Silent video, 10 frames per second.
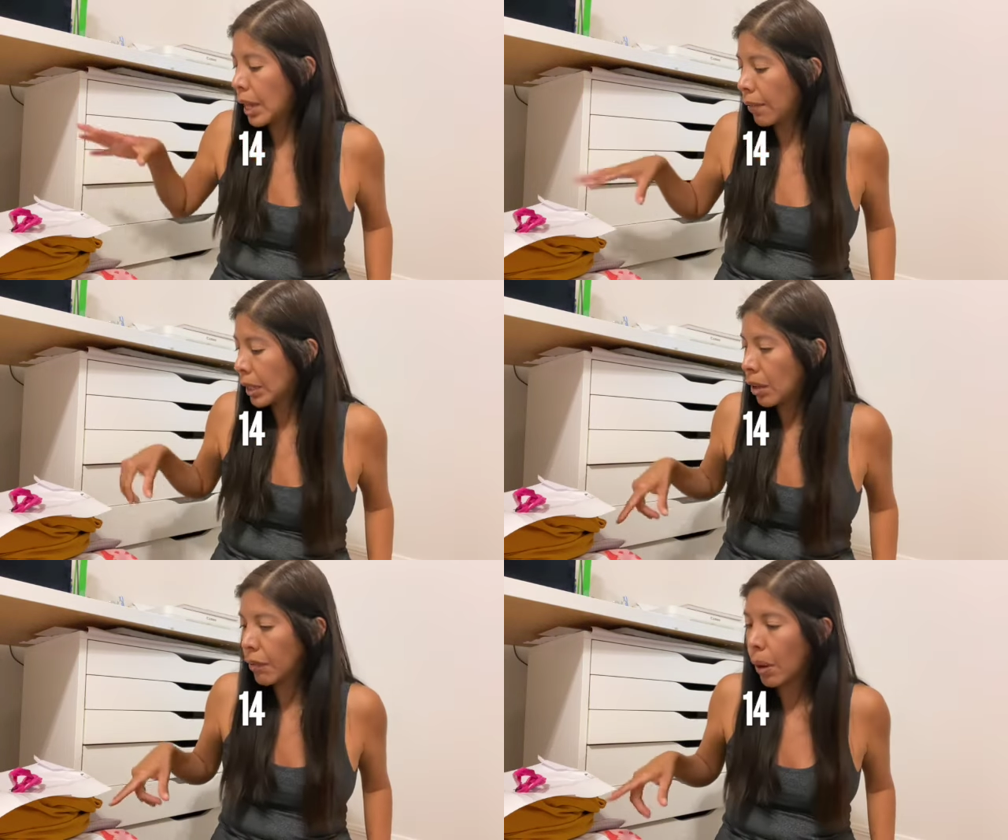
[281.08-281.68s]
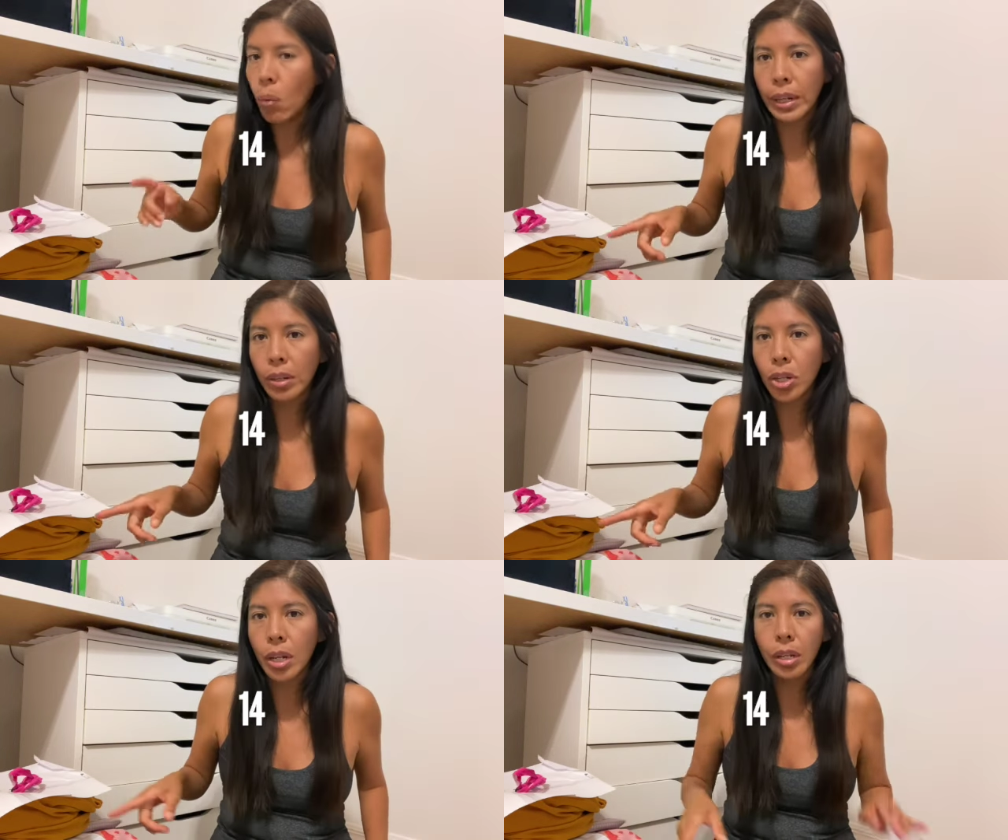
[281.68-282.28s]

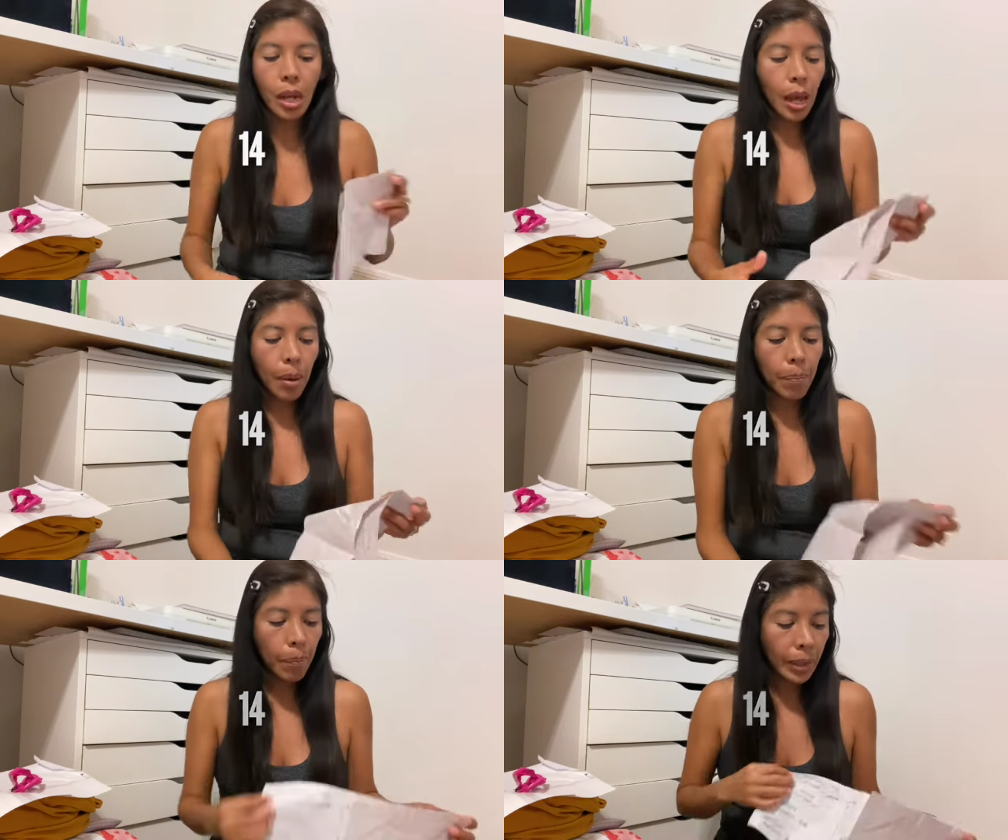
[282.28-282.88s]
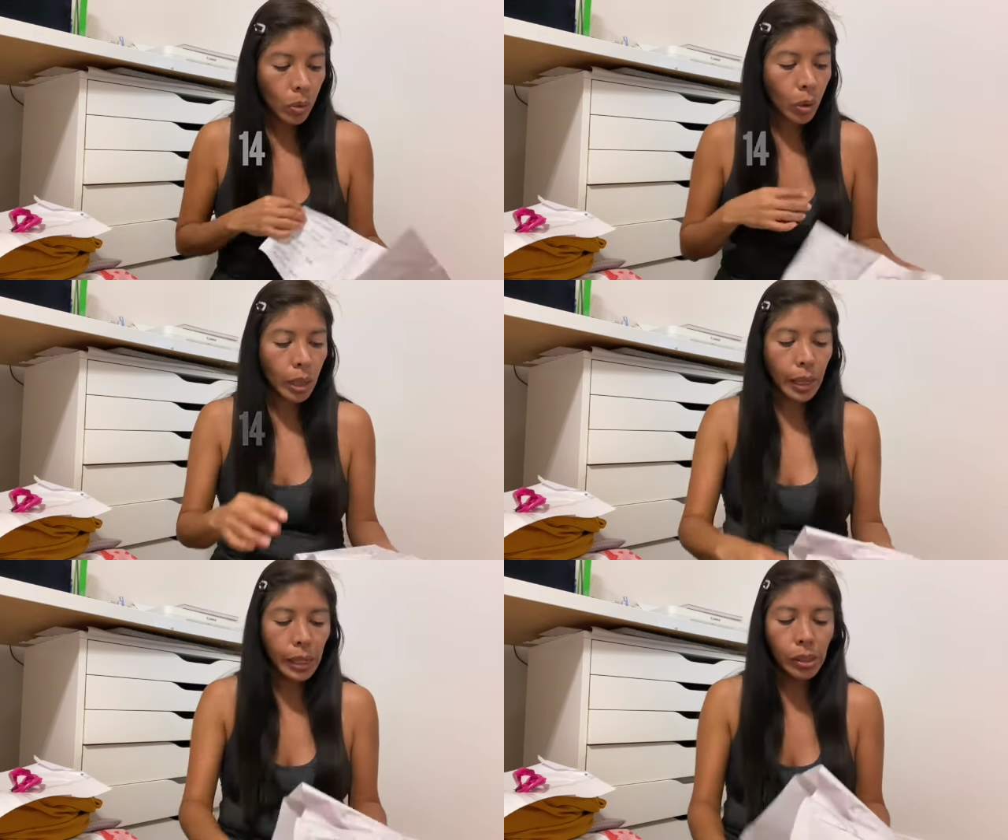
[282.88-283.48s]
everything and everything is
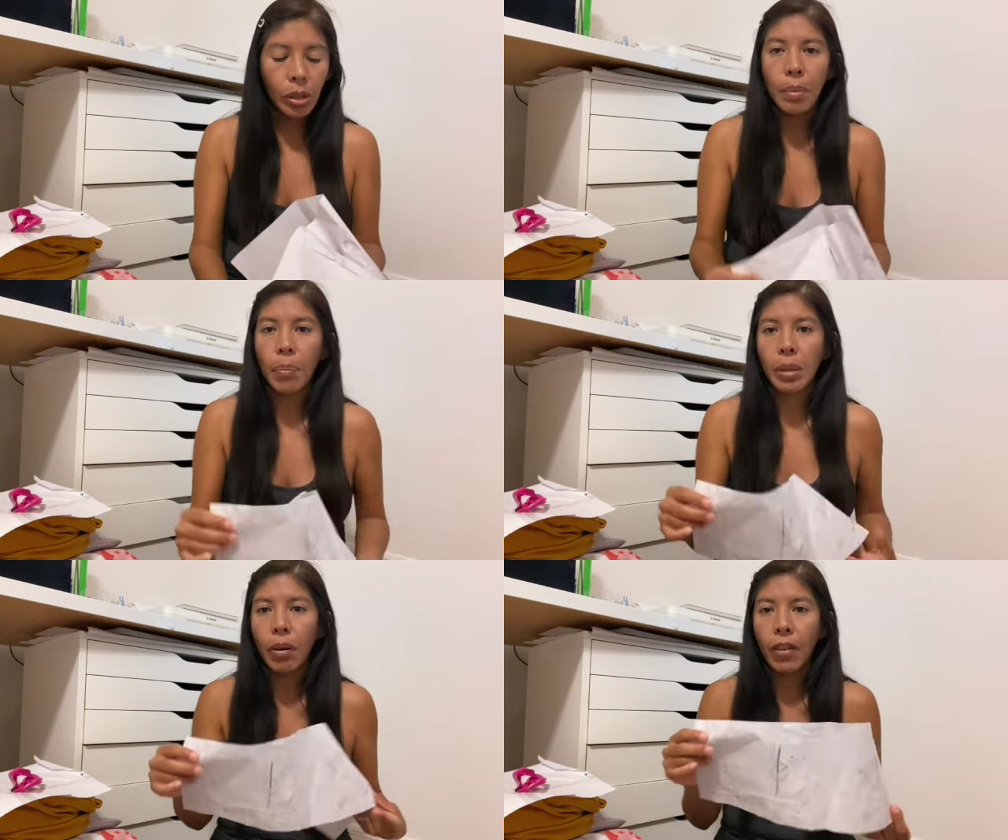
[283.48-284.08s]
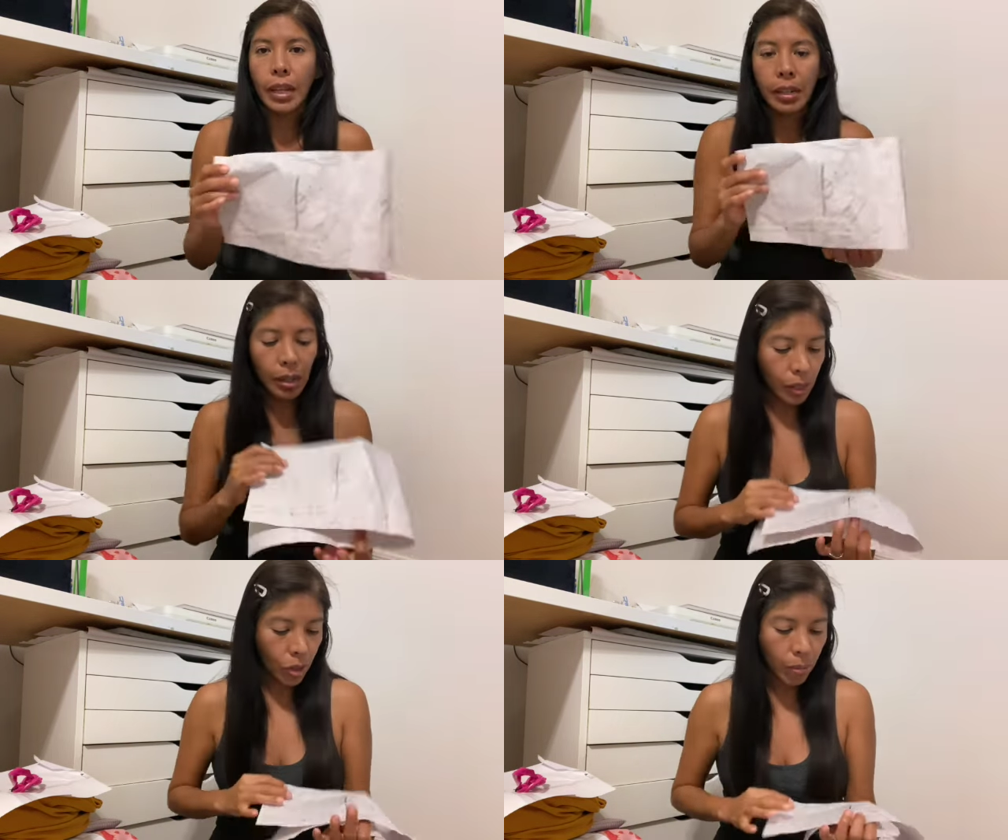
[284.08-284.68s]
done, I have been working
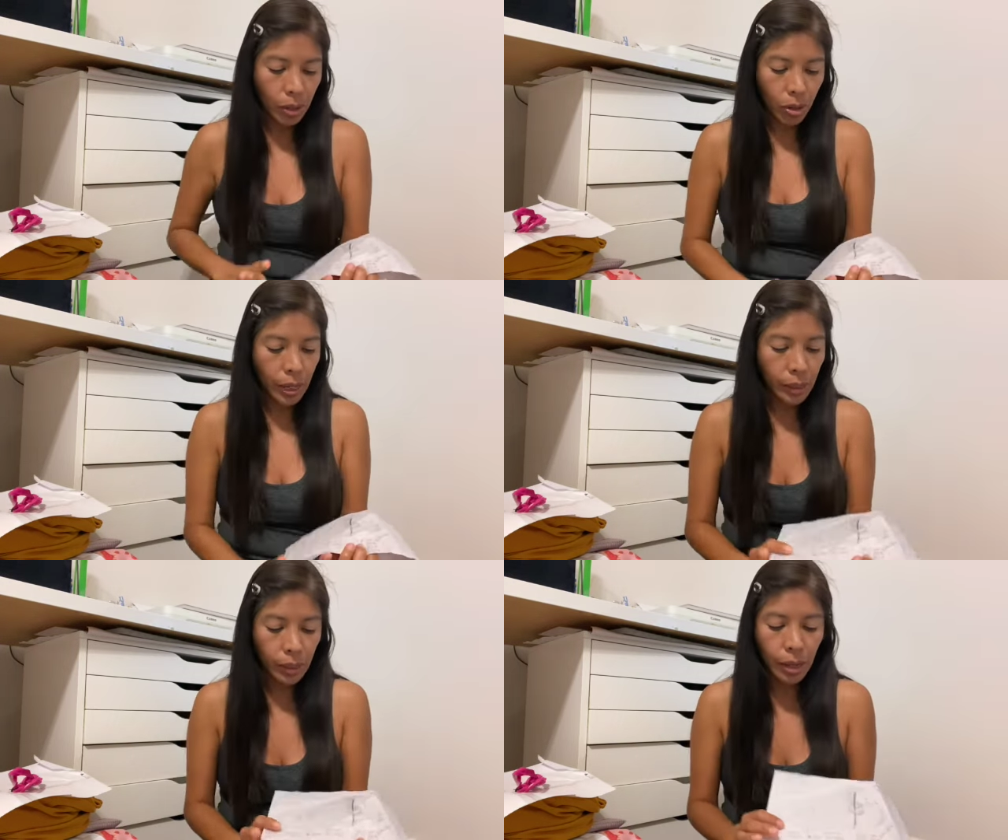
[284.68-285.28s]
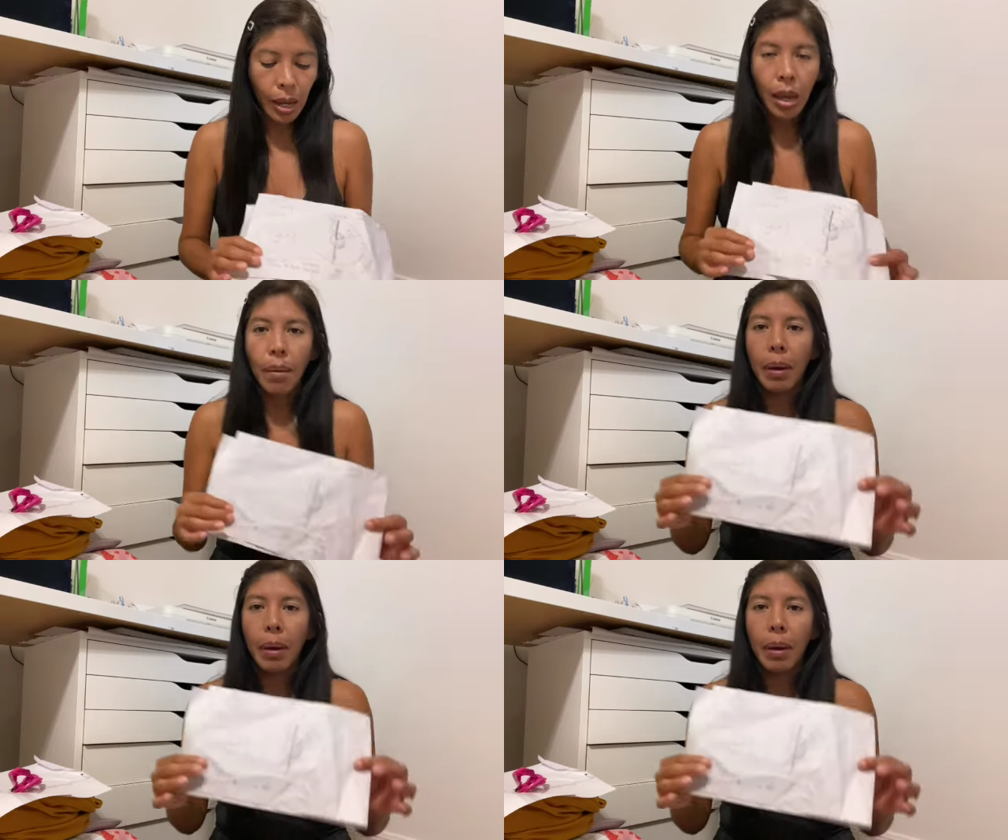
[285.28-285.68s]
on calculating